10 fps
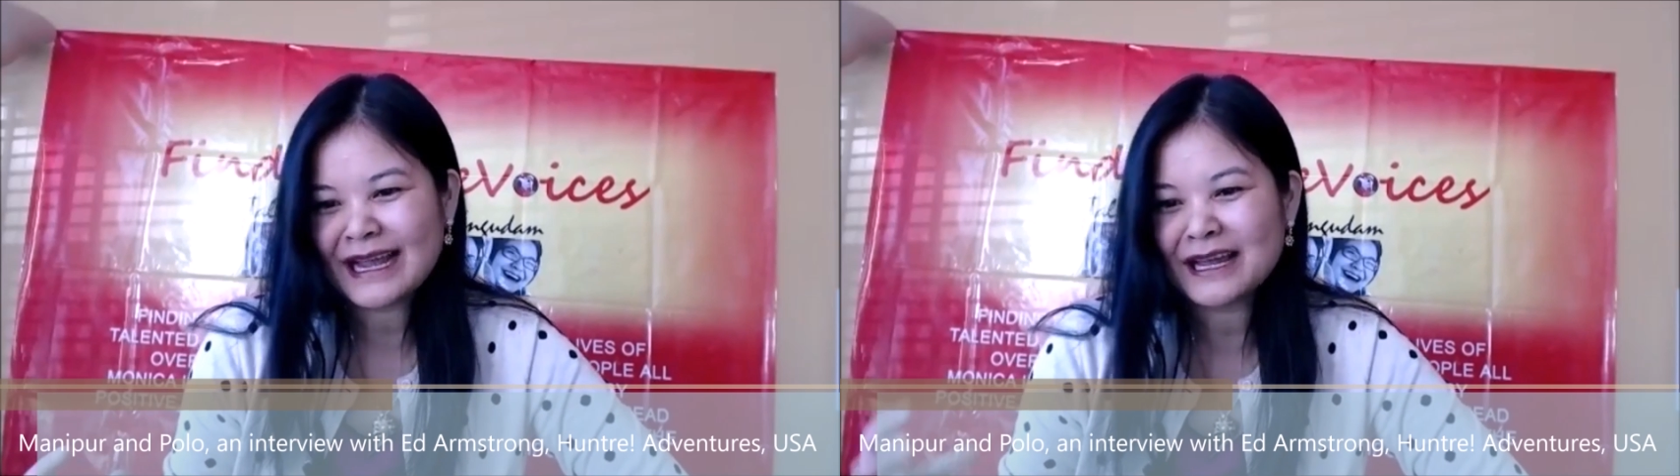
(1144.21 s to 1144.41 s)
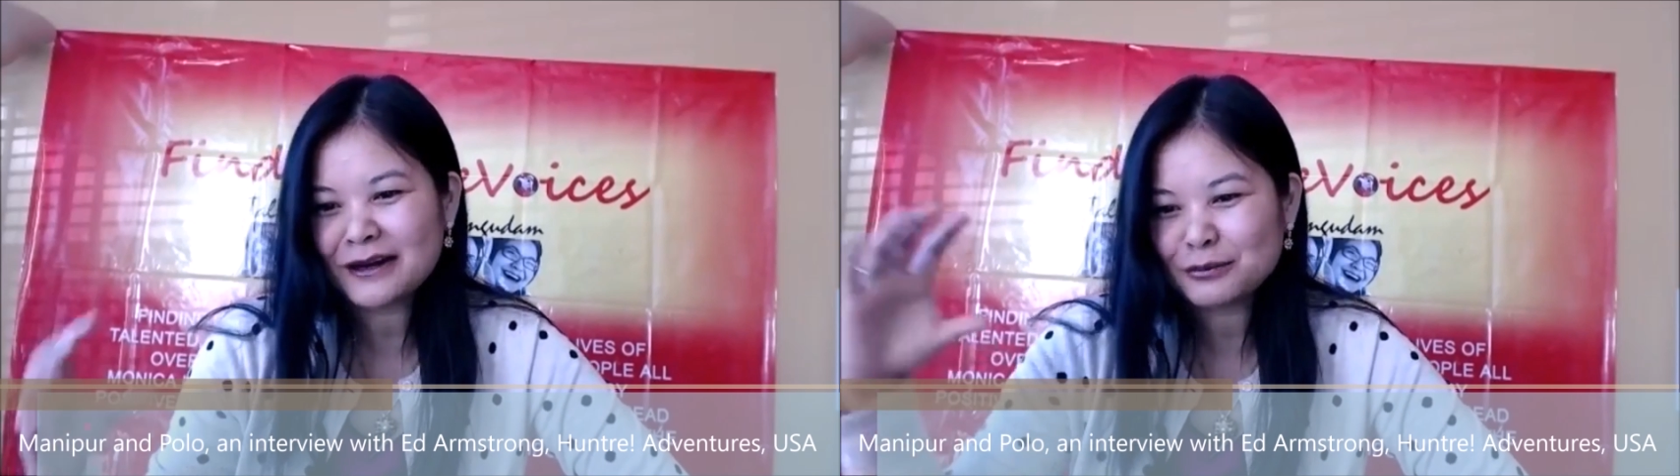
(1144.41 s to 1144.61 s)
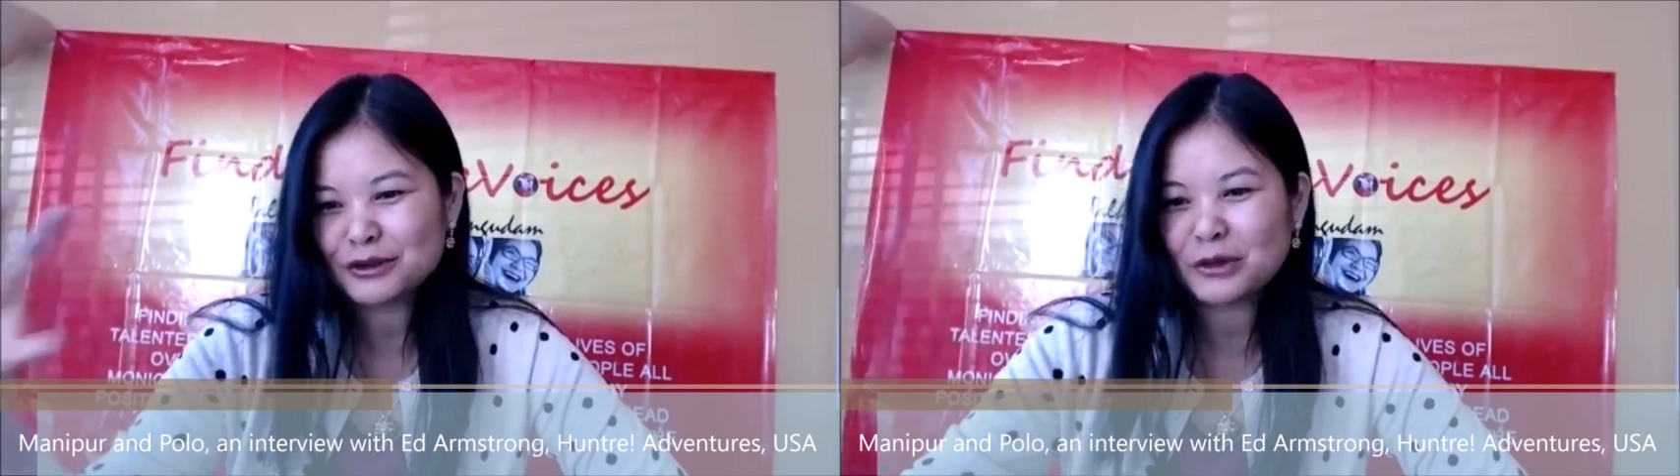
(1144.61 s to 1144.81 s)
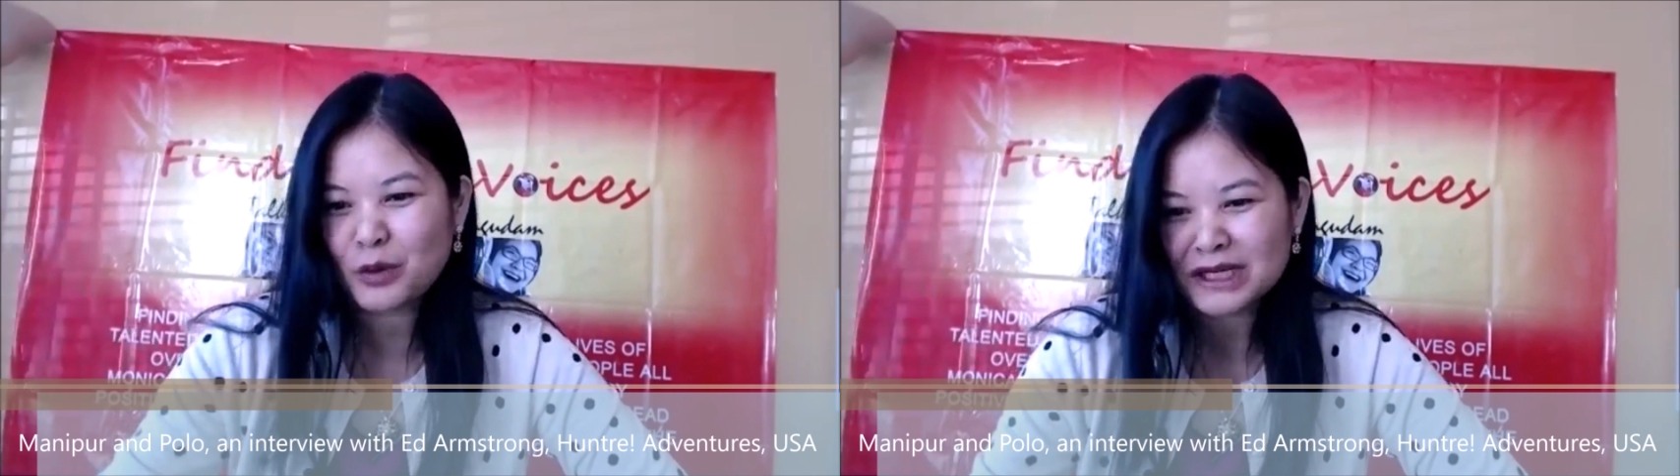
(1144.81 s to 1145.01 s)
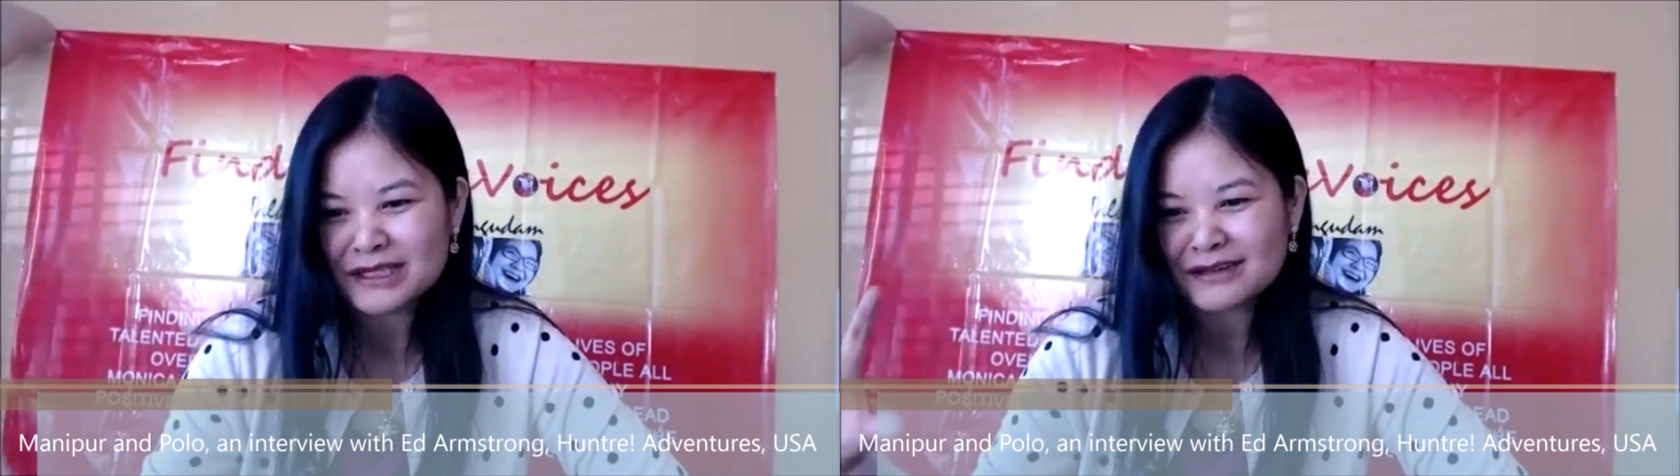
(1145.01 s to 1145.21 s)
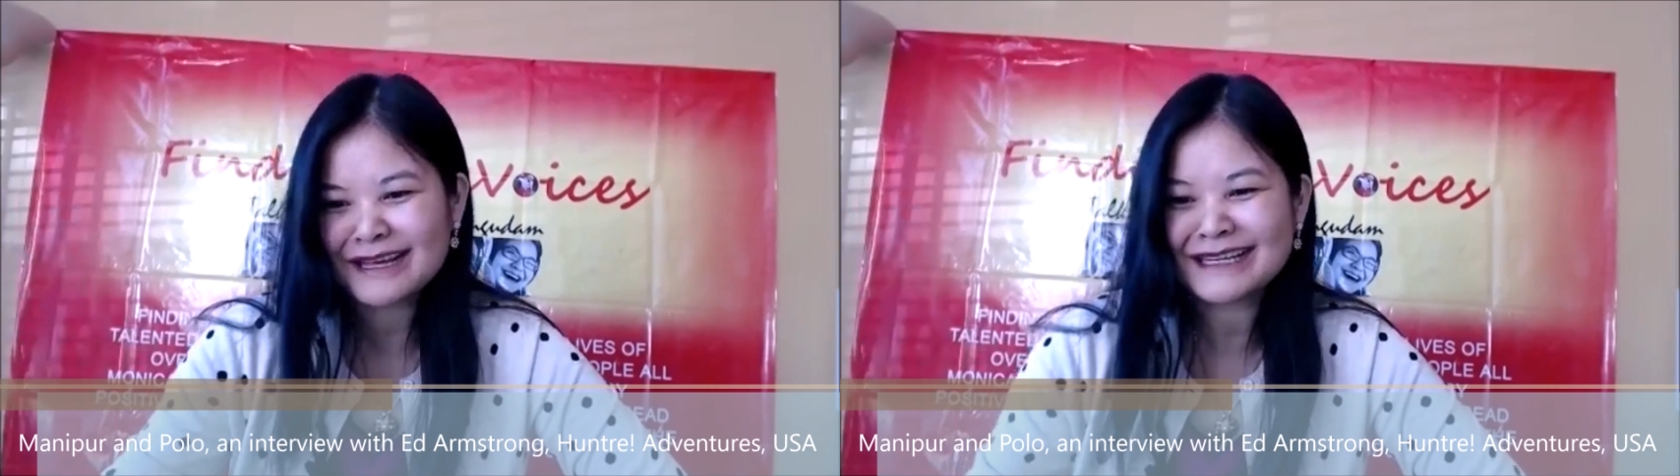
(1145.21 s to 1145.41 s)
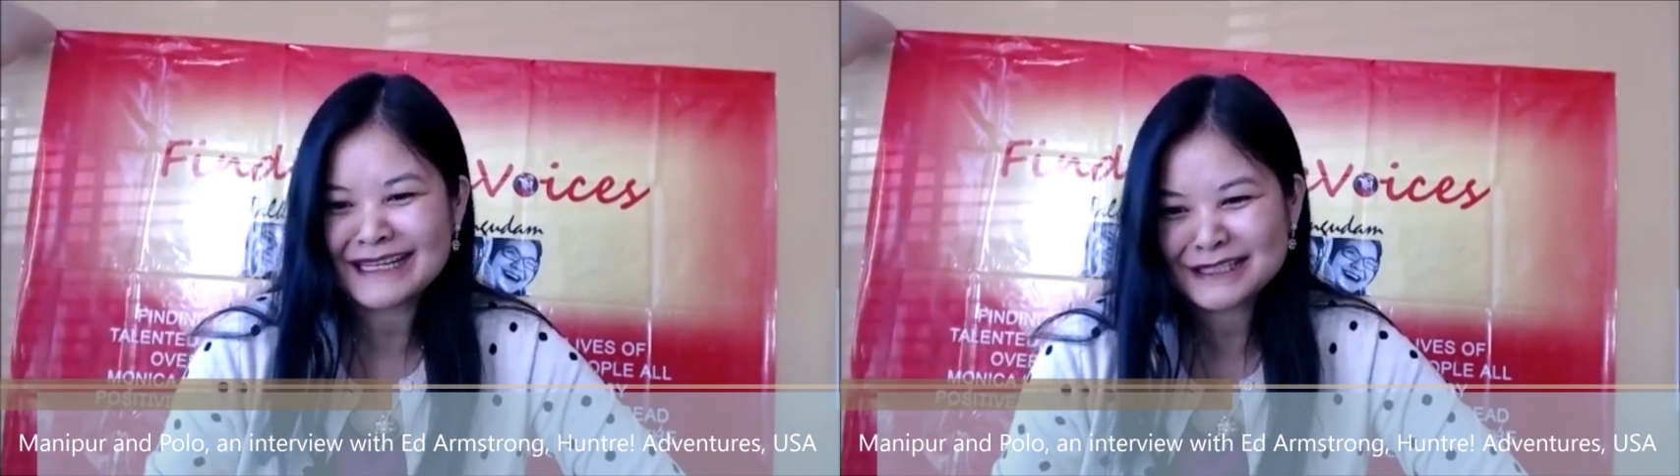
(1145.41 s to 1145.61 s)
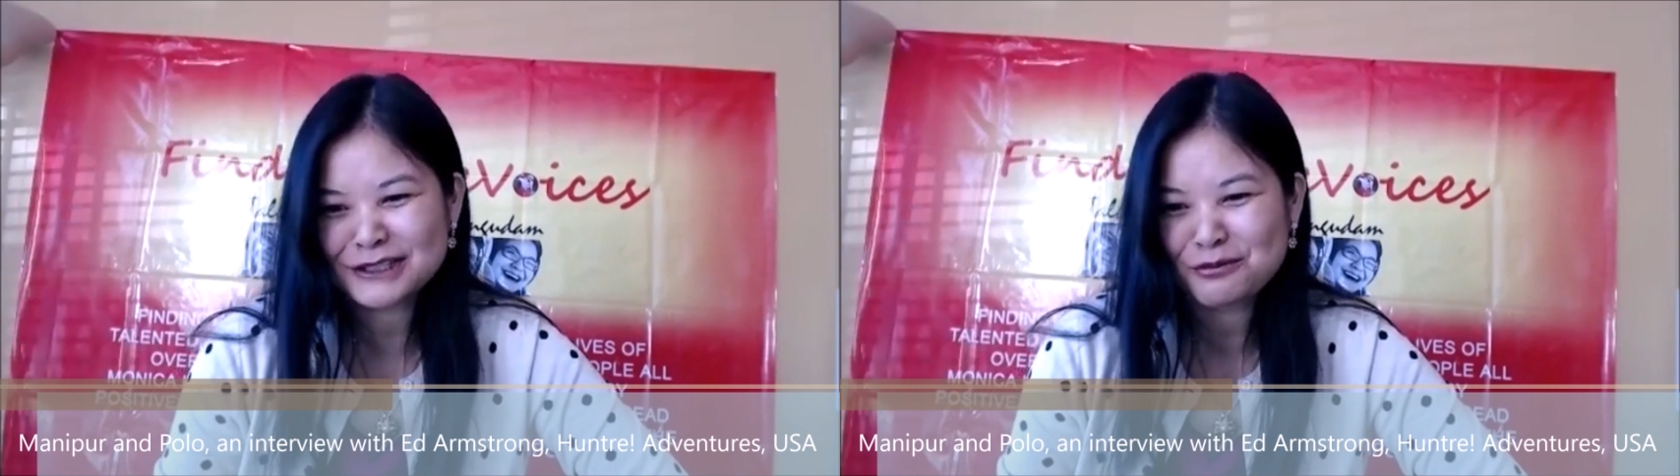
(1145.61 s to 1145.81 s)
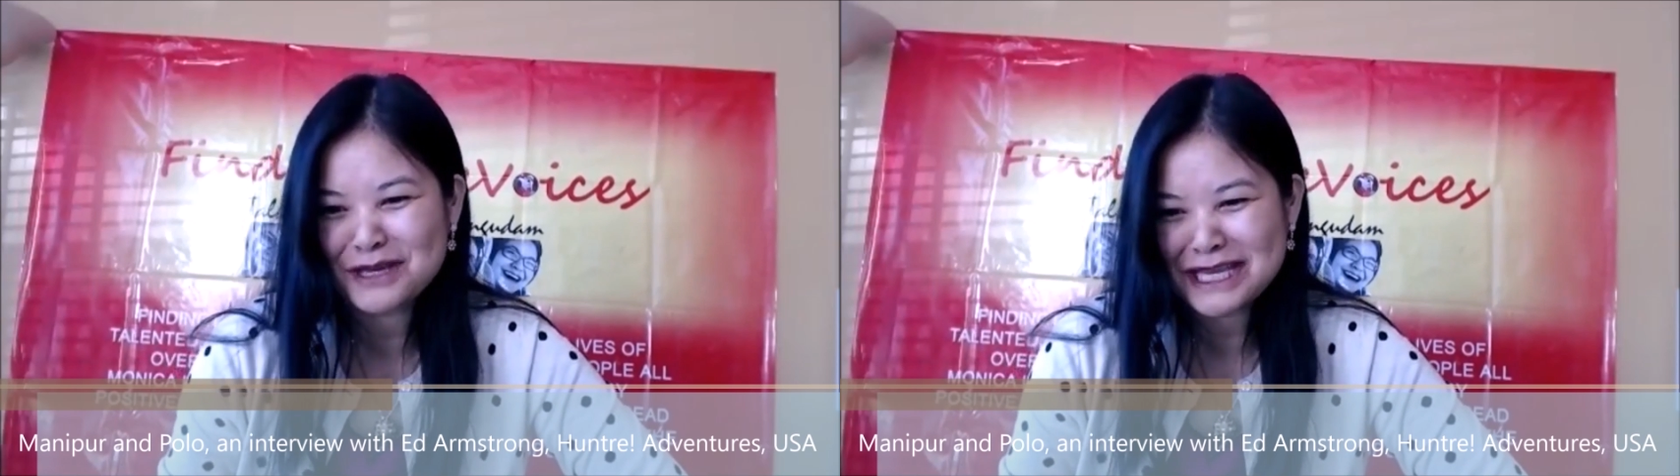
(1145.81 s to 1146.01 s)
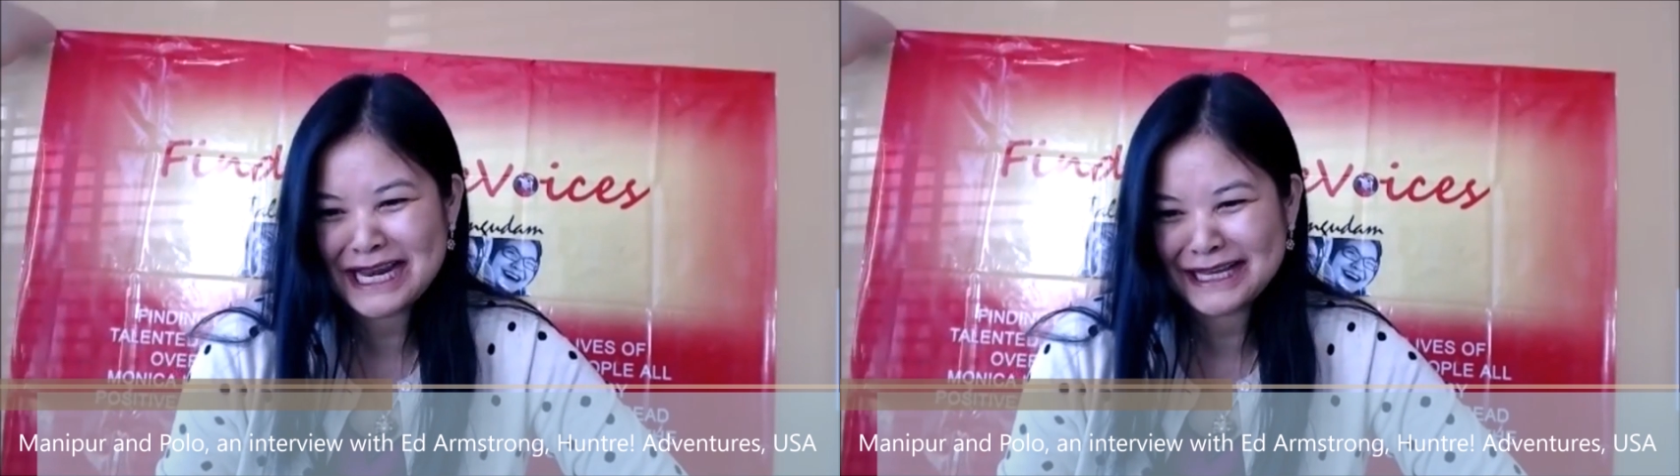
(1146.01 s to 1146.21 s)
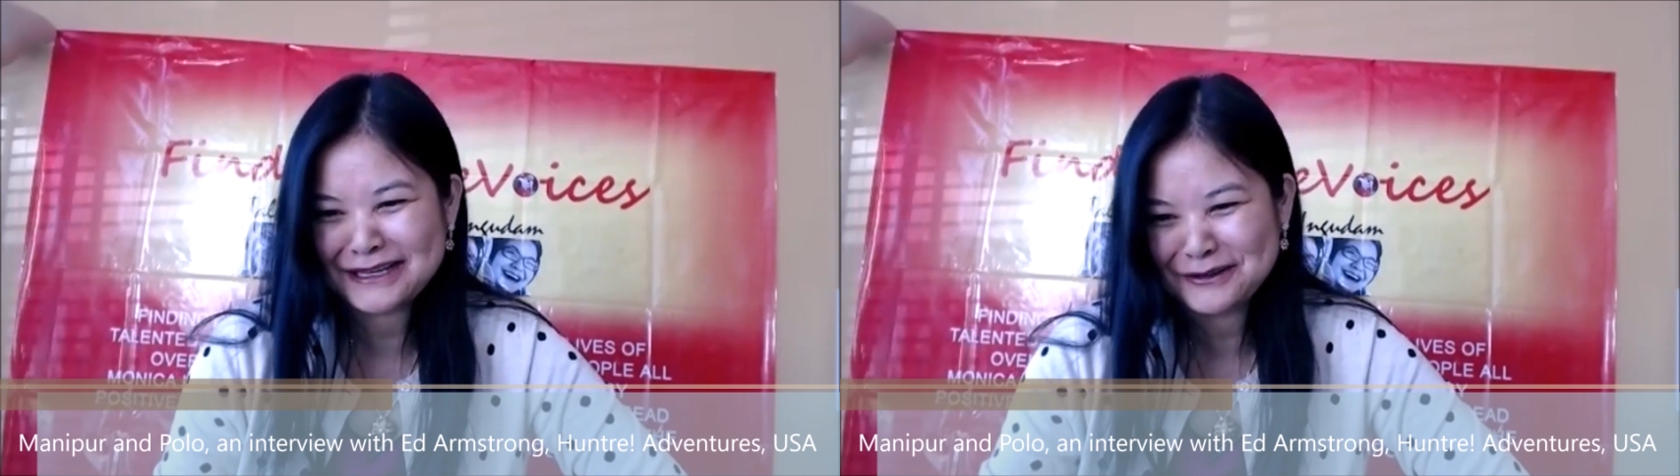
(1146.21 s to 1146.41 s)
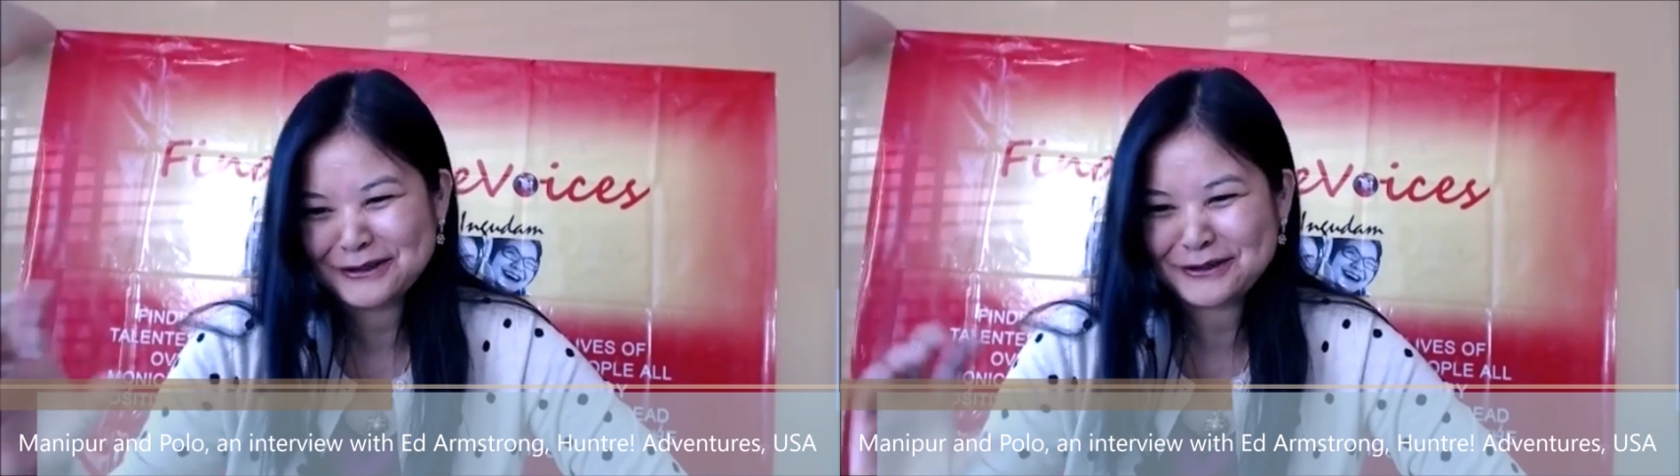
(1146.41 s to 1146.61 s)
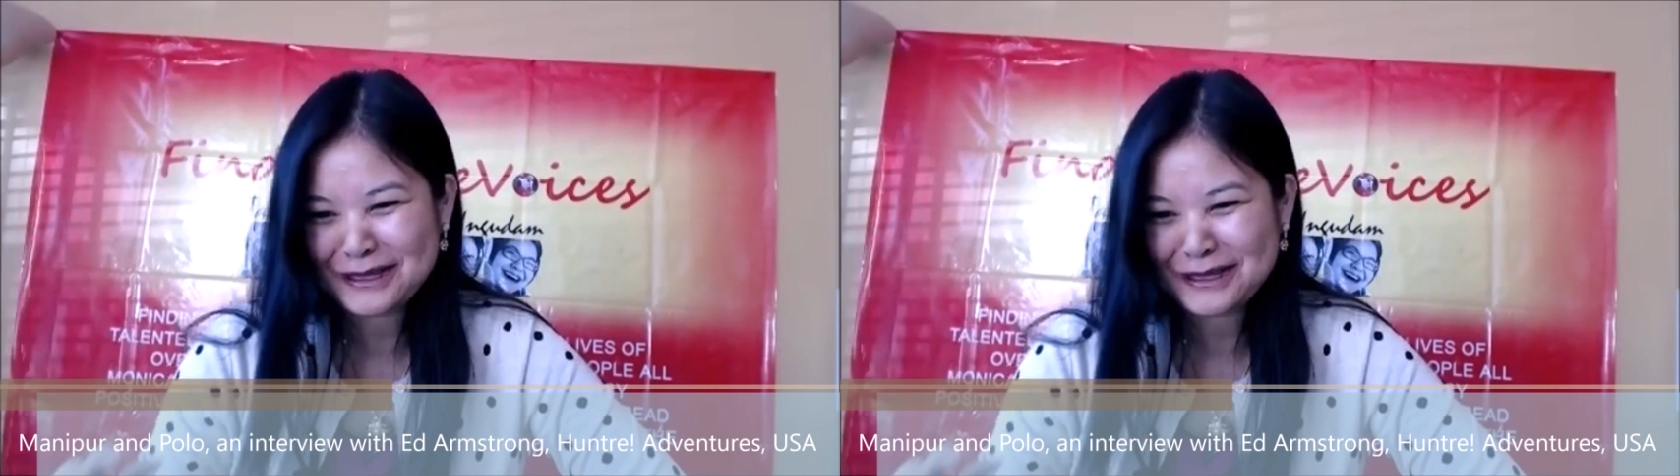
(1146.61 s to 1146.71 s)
kind of put the water right next to me, like,